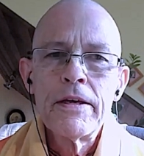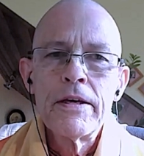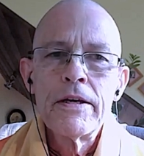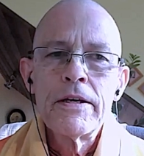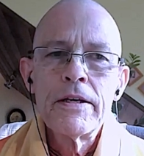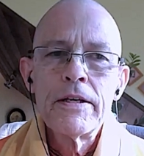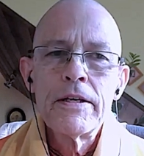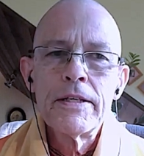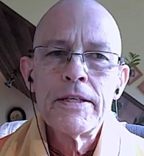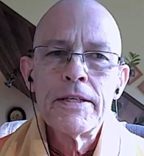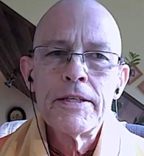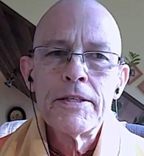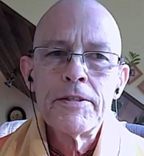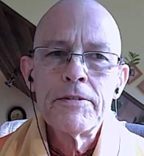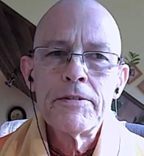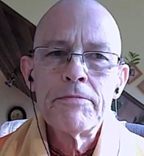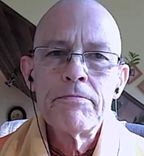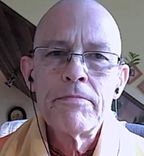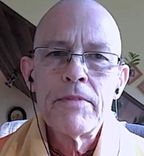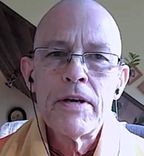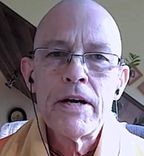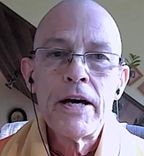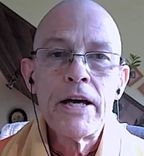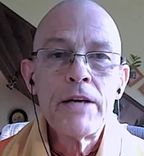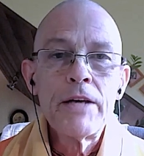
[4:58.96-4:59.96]

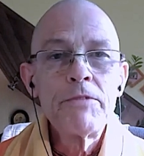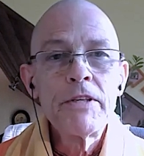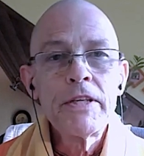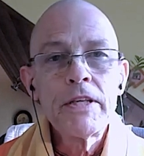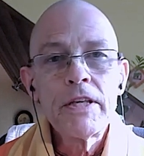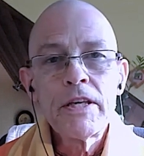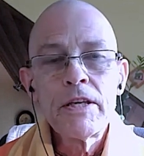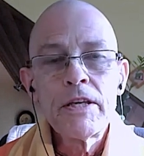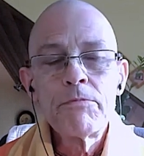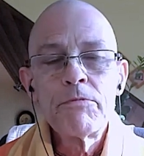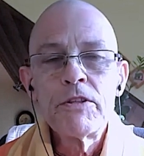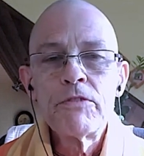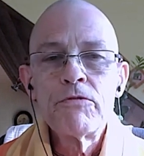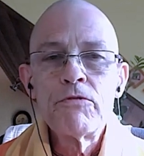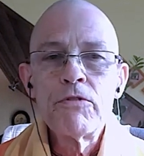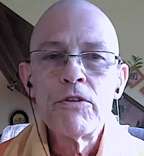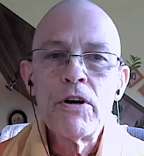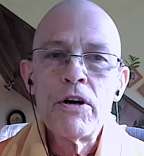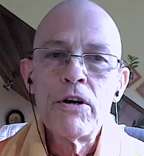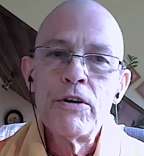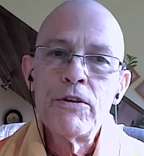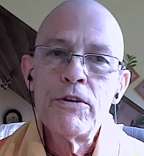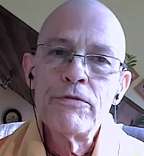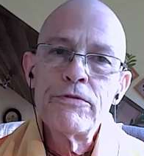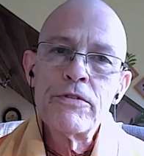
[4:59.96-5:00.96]
Um, I became
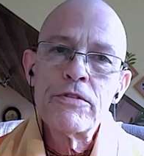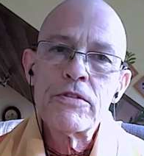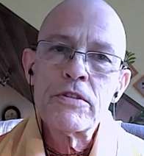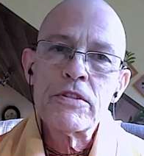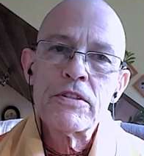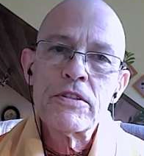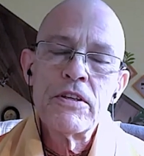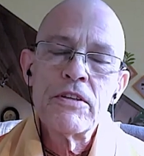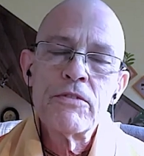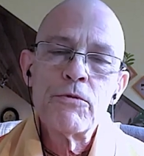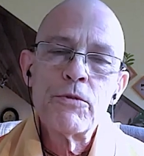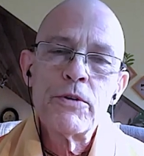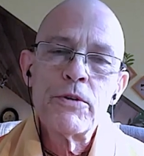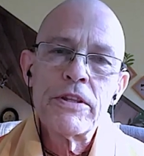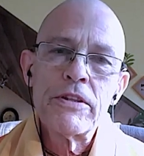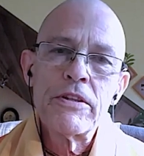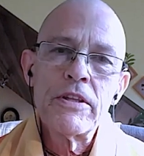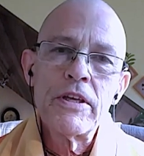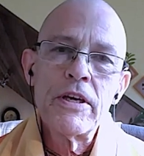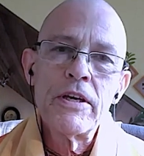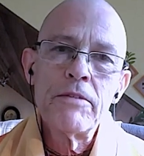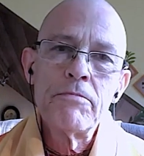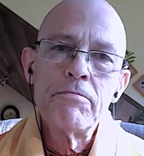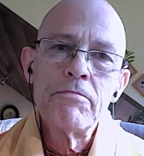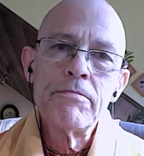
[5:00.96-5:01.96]
involved with
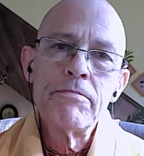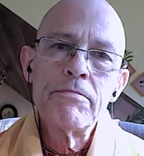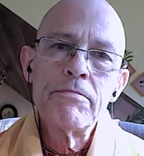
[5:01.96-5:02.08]
them